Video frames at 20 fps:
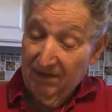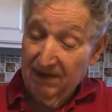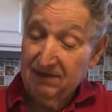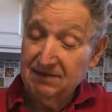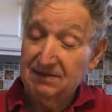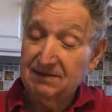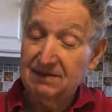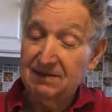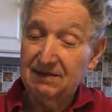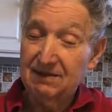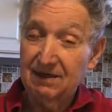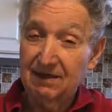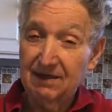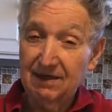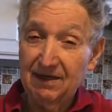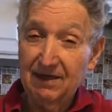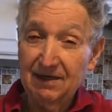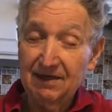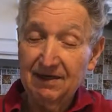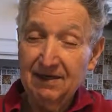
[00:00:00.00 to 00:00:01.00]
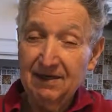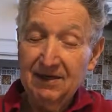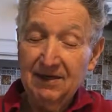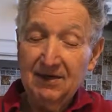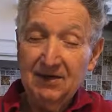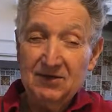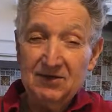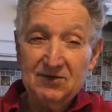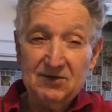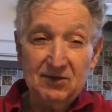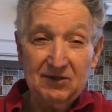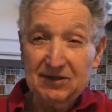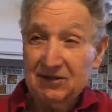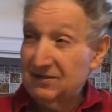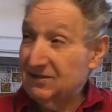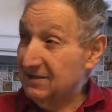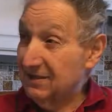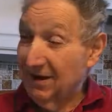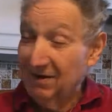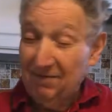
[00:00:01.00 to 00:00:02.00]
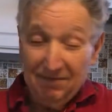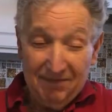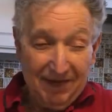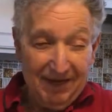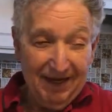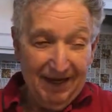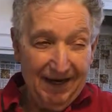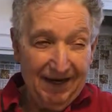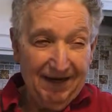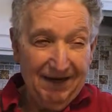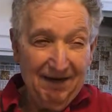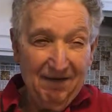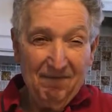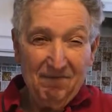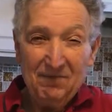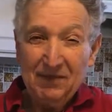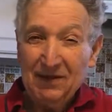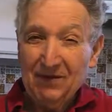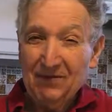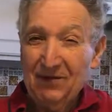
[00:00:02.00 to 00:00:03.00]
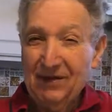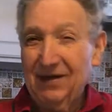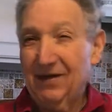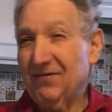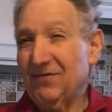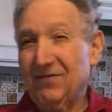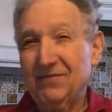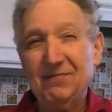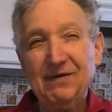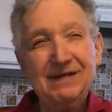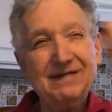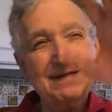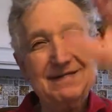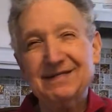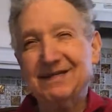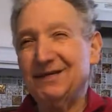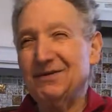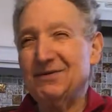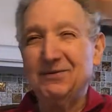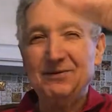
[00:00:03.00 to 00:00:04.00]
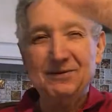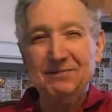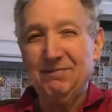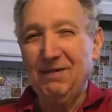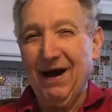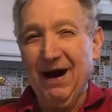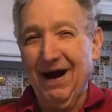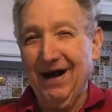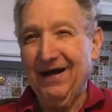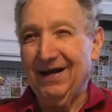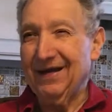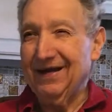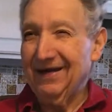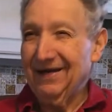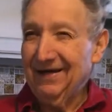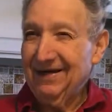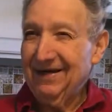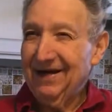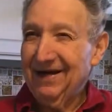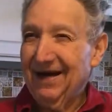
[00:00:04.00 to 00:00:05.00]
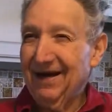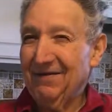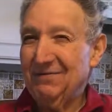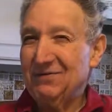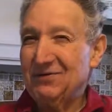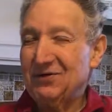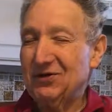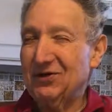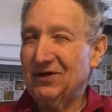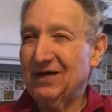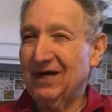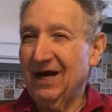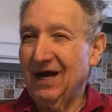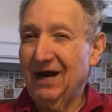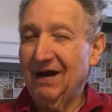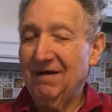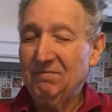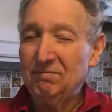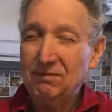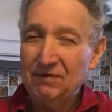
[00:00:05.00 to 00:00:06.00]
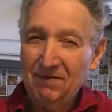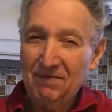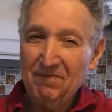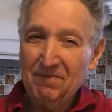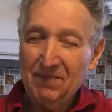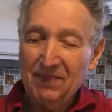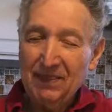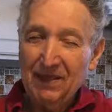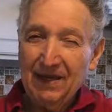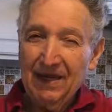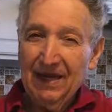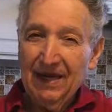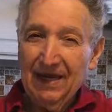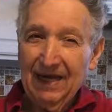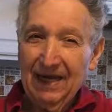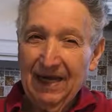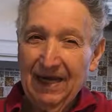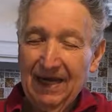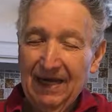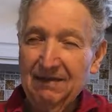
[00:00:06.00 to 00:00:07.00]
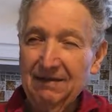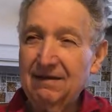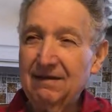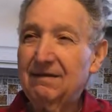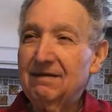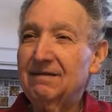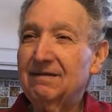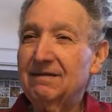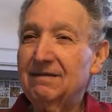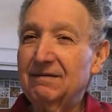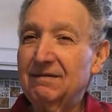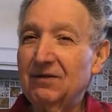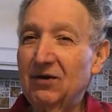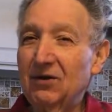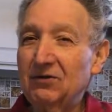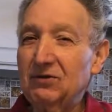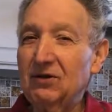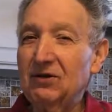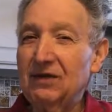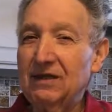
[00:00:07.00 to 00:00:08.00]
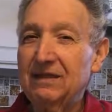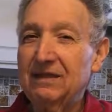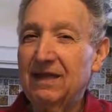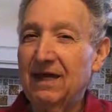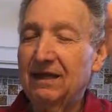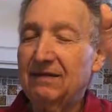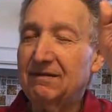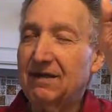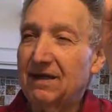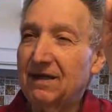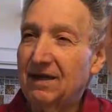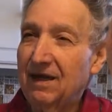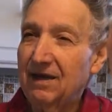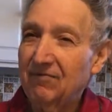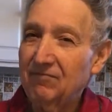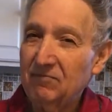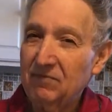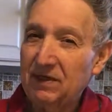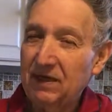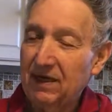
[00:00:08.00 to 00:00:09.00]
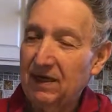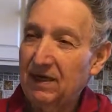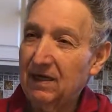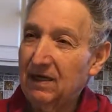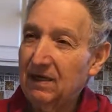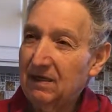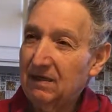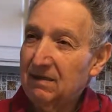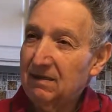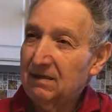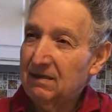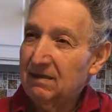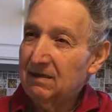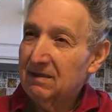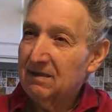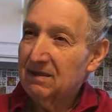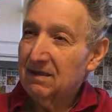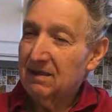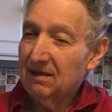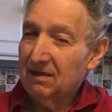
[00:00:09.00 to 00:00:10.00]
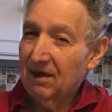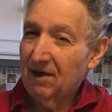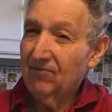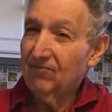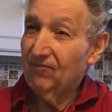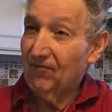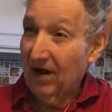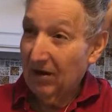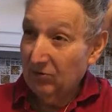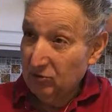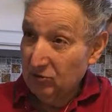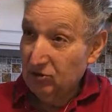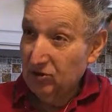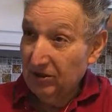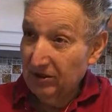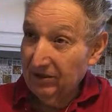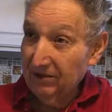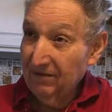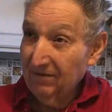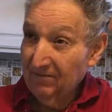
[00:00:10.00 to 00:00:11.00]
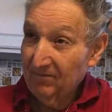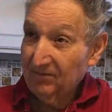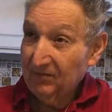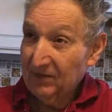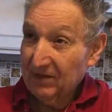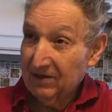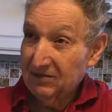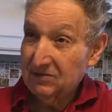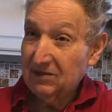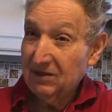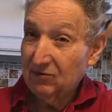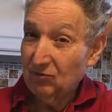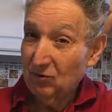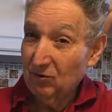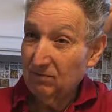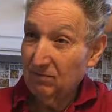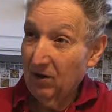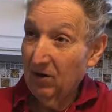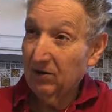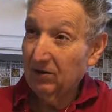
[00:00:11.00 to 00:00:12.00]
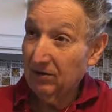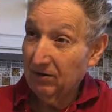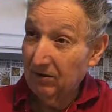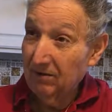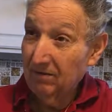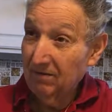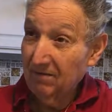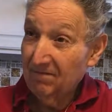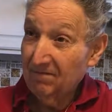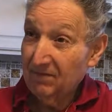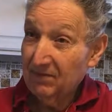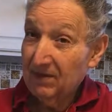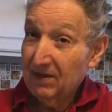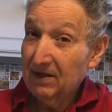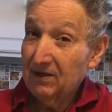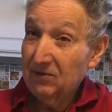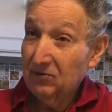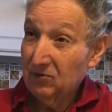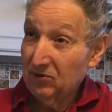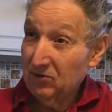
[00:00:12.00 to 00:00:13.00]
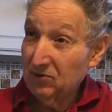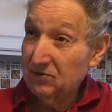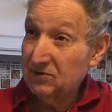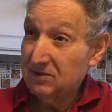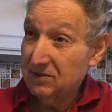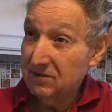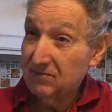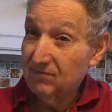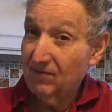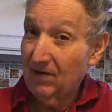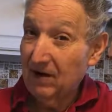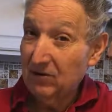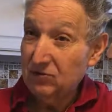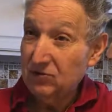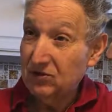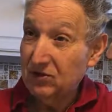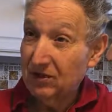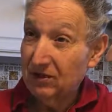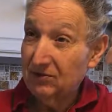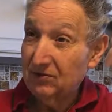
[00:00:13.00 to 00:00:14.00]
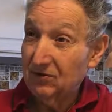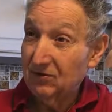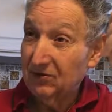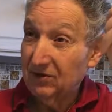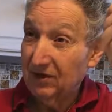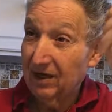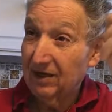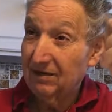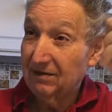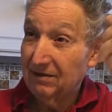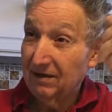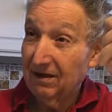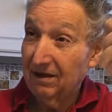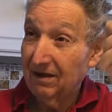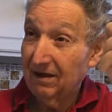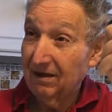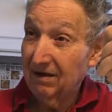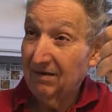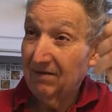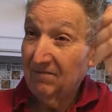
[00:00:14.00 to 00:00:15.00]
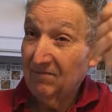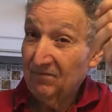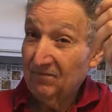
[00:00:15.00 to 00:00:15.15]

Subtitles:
basic training. So the same day, when everybody said goodbye, I'm showing up, and not only that, they gave me a voucher. They said, tomorrow you use this voucher and you take the